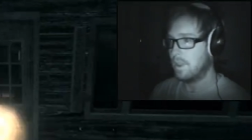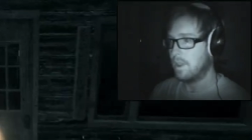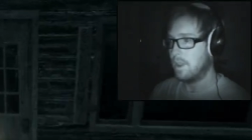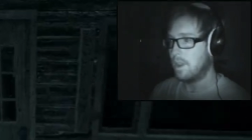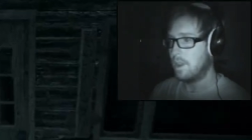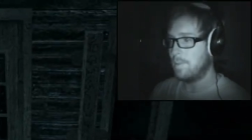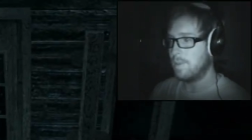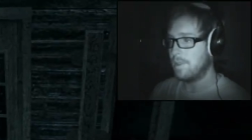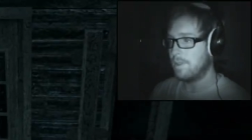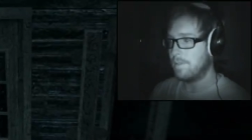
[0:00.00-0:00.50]

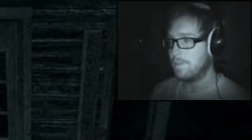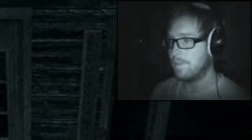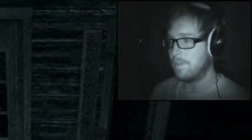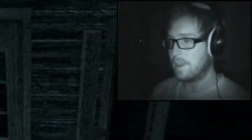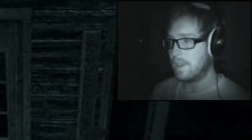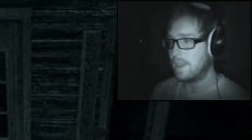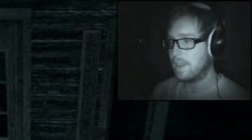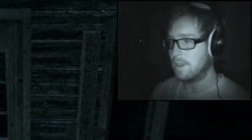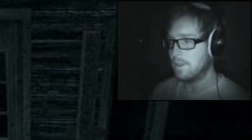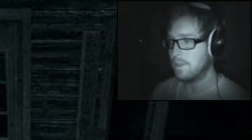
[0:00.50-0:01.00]
Open the
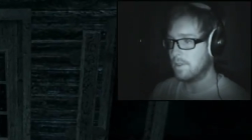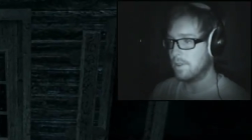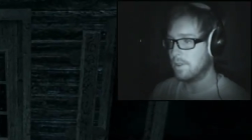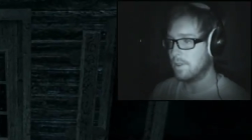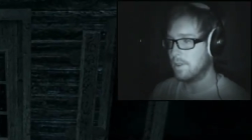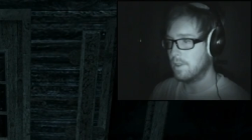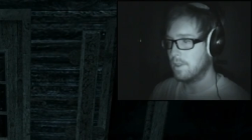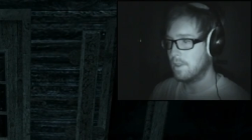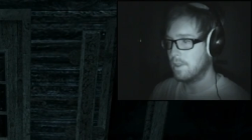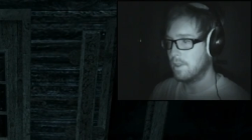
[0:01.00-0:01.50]
fucking door.
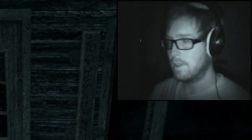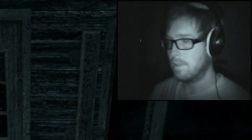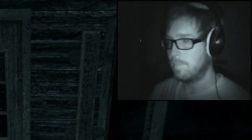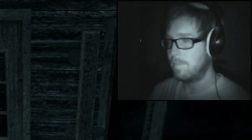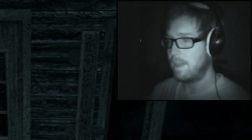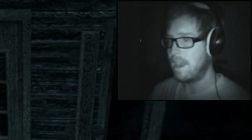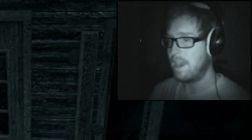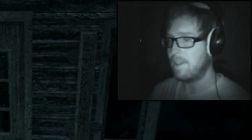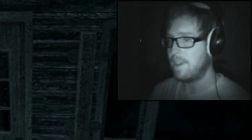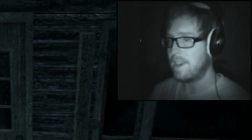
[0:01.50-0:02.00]

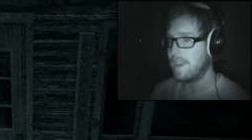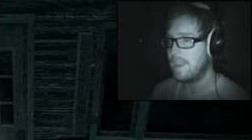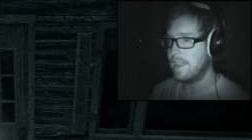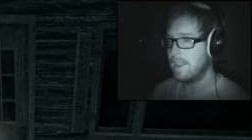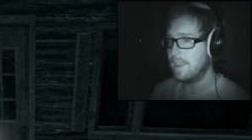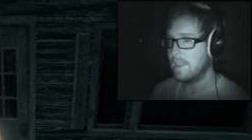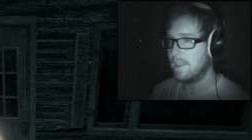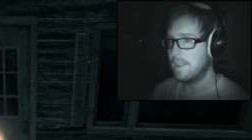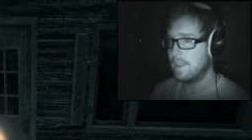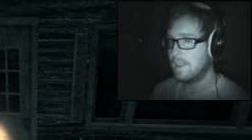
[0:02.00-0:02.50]
Barry.
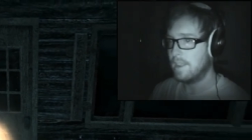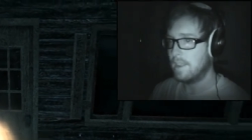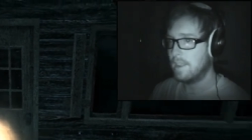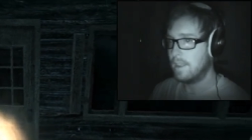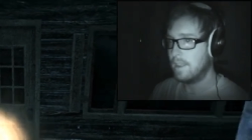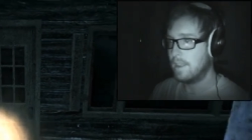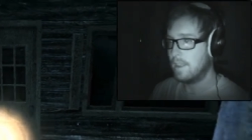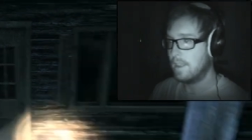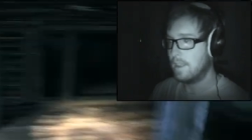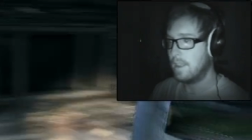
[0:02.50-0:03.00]

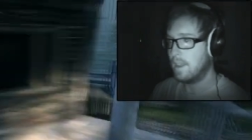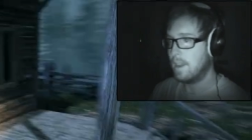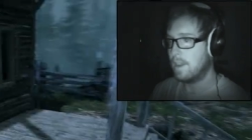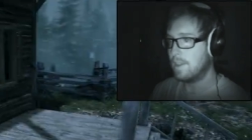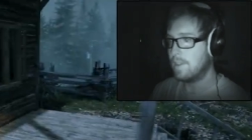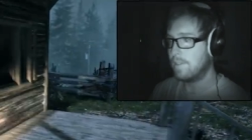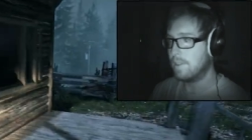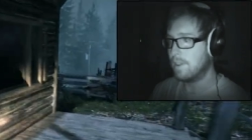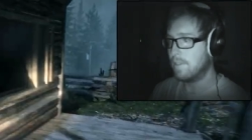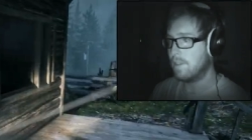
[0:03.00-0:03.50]
Ah,
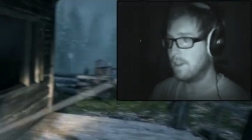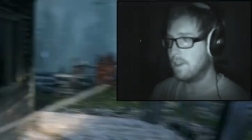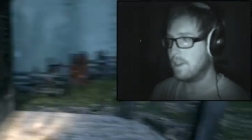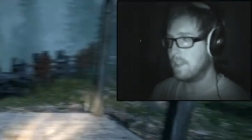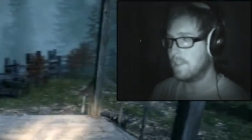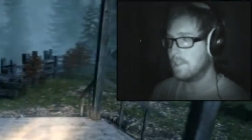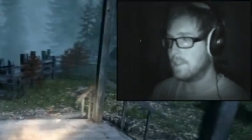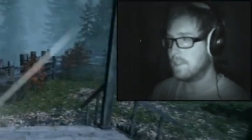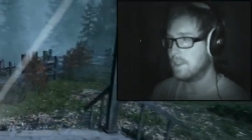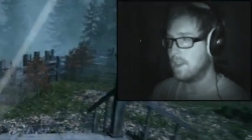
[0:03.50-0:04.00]
you've gone around the
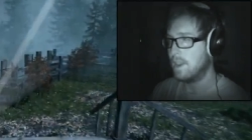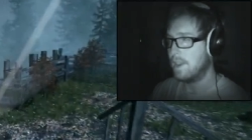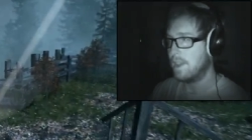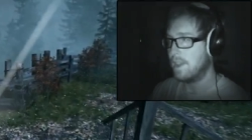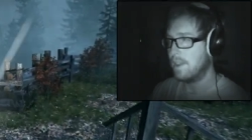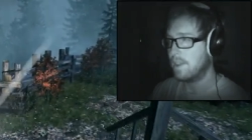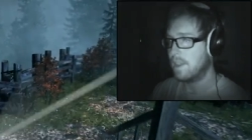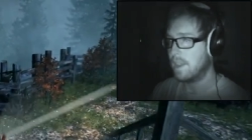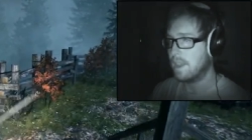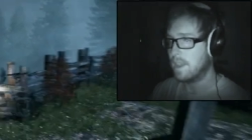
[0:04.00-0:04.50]
other side.
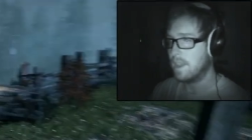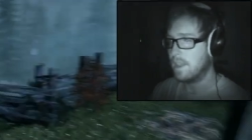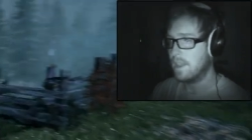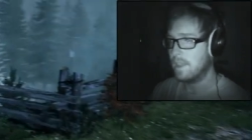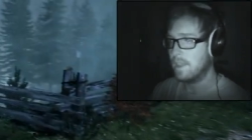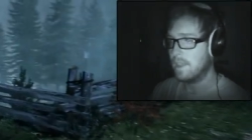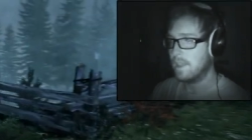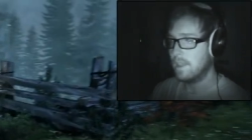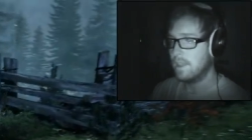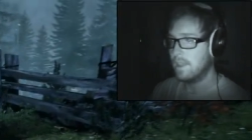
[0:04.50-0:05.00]
Okay.
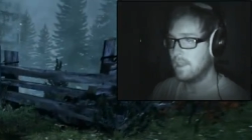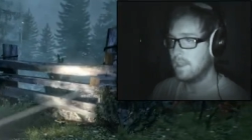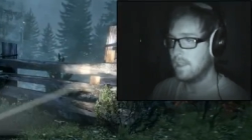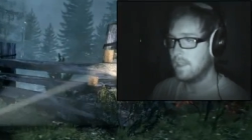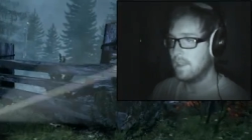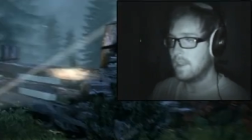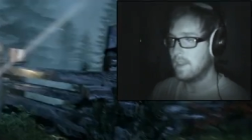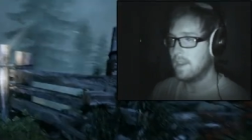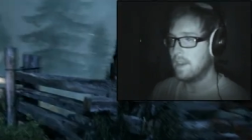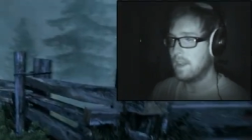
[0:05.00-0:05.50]

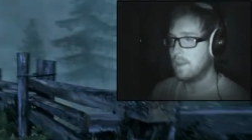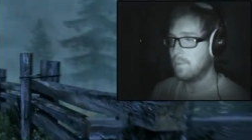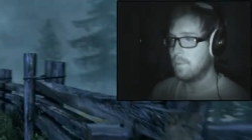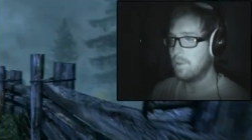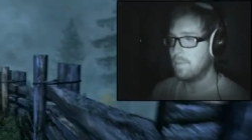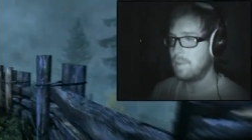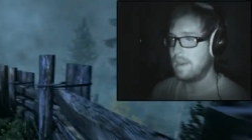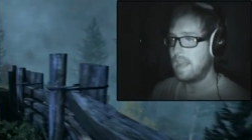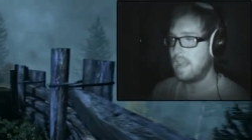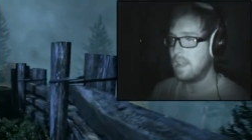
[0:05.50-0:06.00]
You know, it would
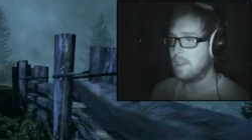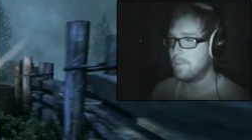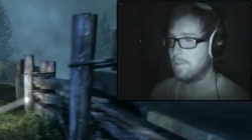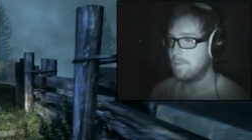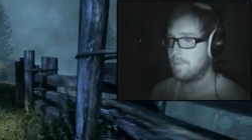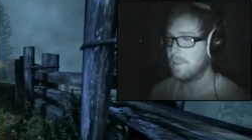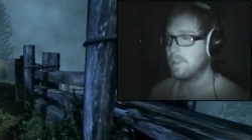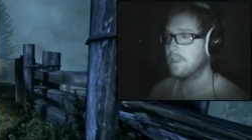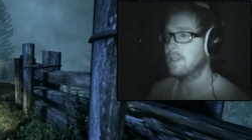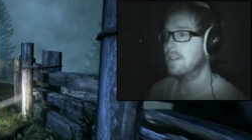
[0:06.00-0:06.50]
have been
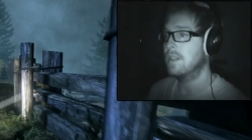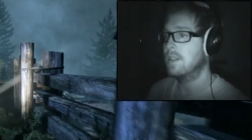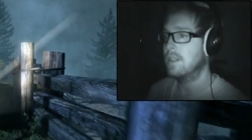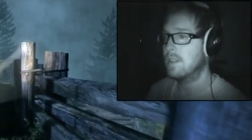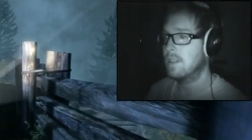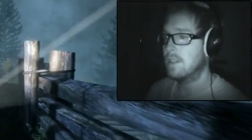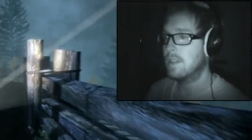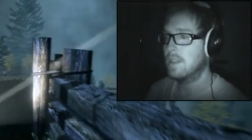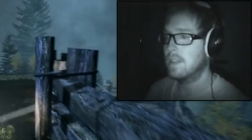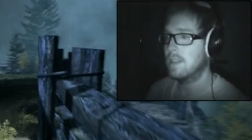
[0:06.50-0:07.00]
helpful
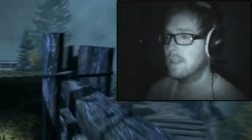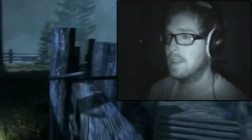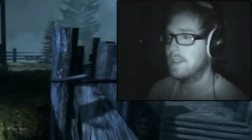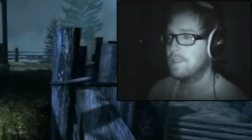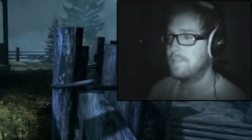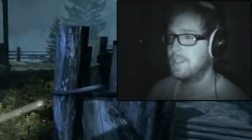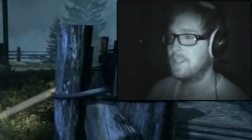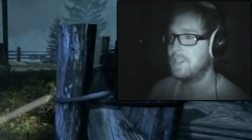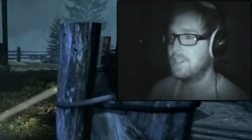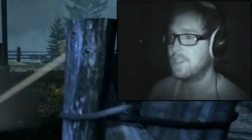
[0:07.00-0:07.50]

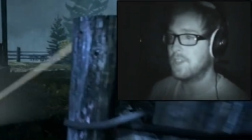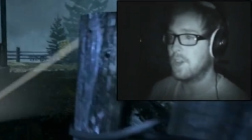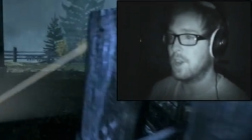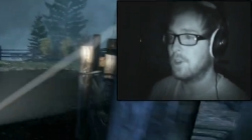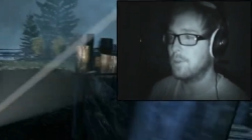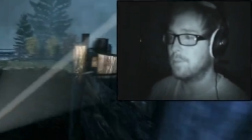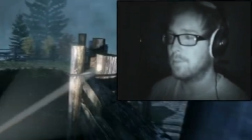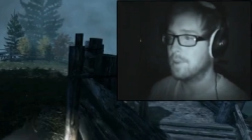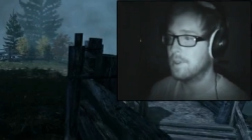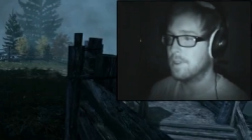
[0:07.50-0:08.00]
if you just
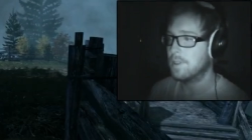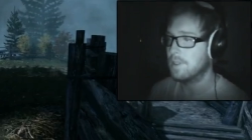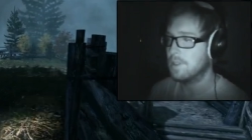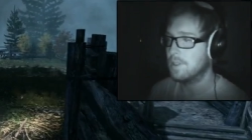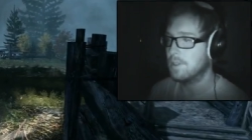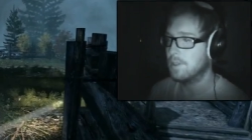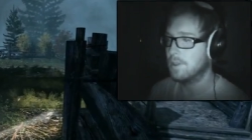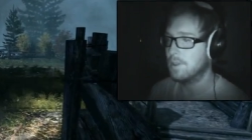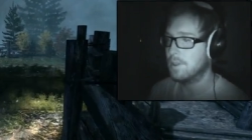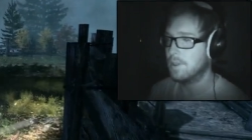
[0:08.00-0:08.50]
opened the
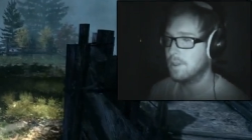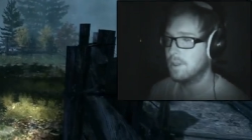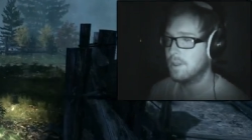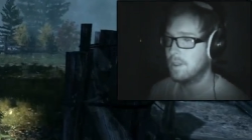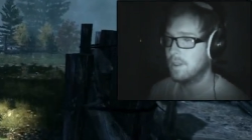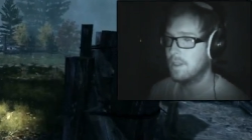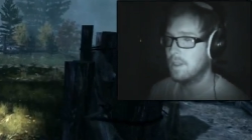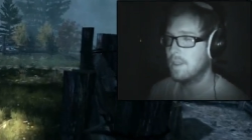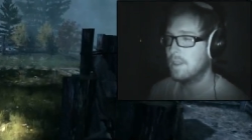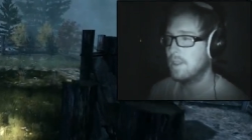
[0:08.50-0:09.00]
door.
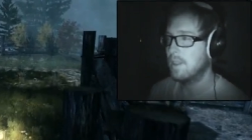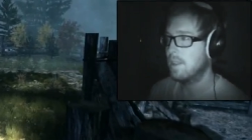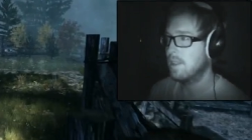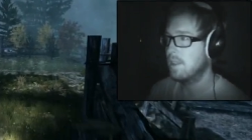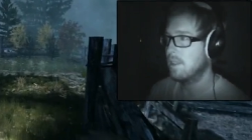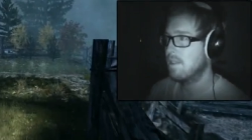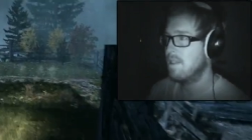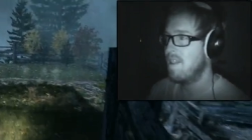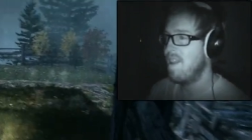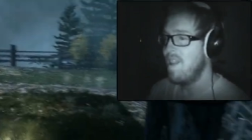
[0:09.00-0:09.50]

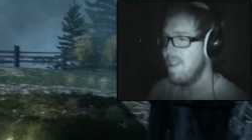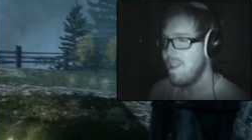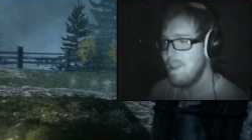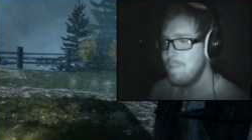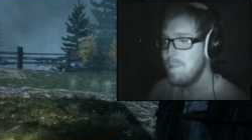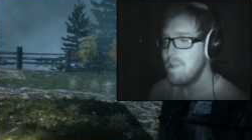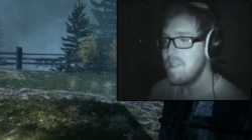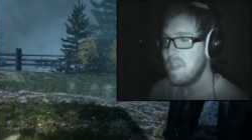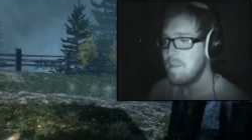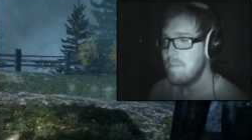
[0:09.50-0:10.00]

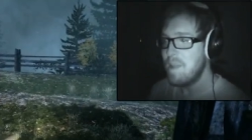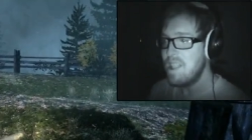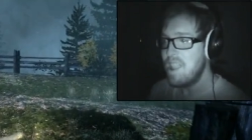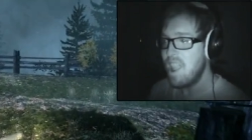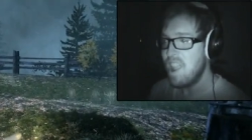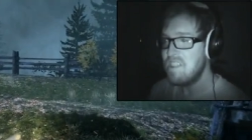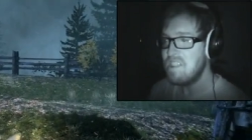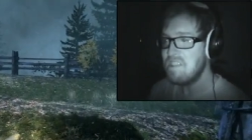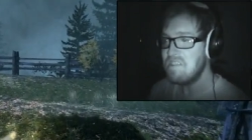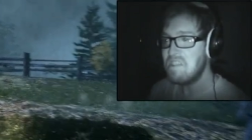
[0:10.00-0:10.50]
Oh, but I'm
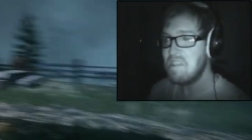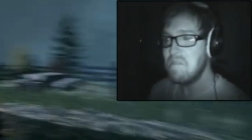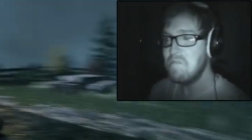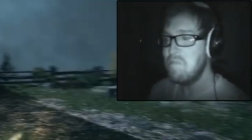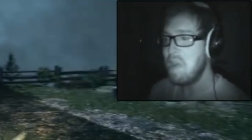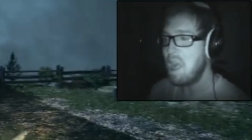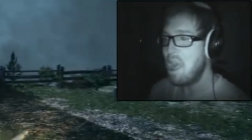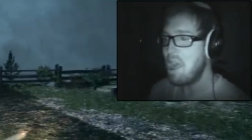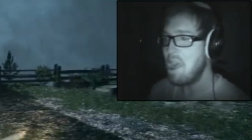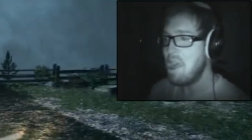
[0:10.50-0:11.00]
allergic to
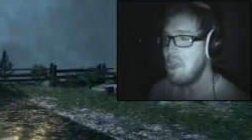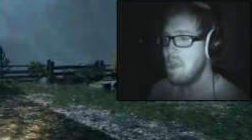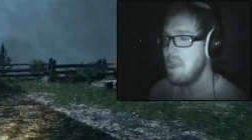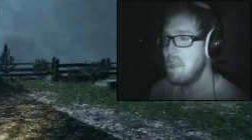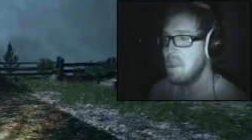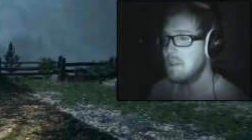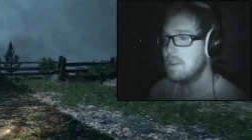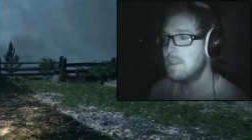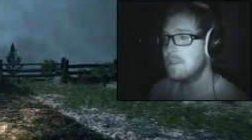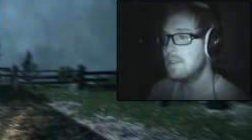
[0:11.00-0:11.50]

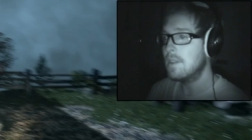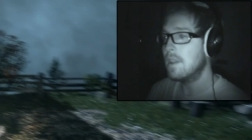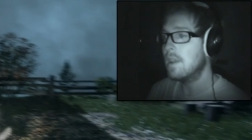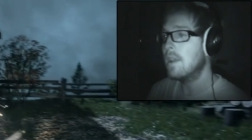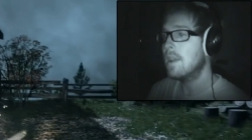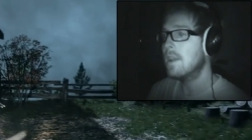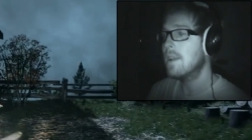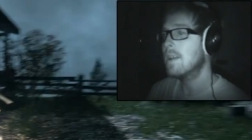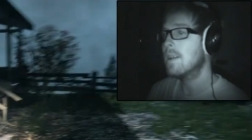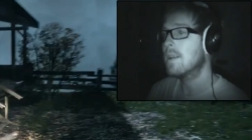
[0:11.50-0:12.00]
birds.
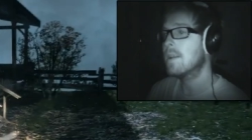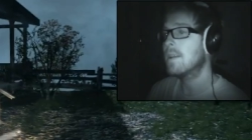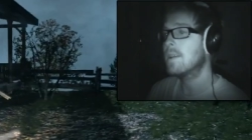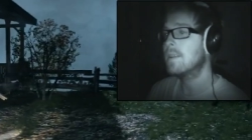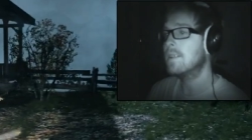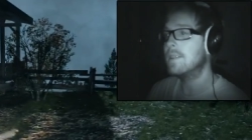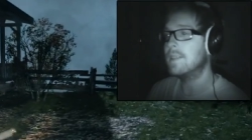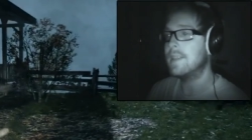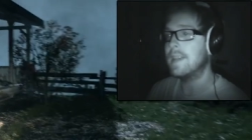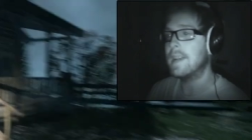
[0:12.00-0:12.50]

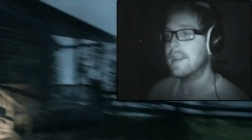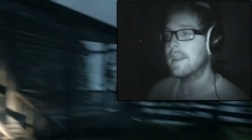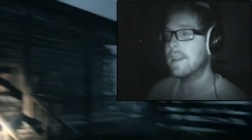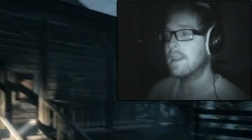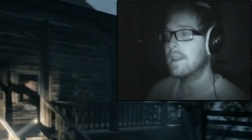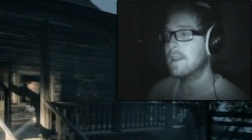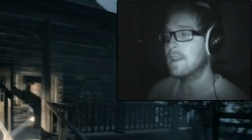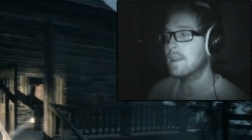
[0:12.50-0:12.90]
Dick.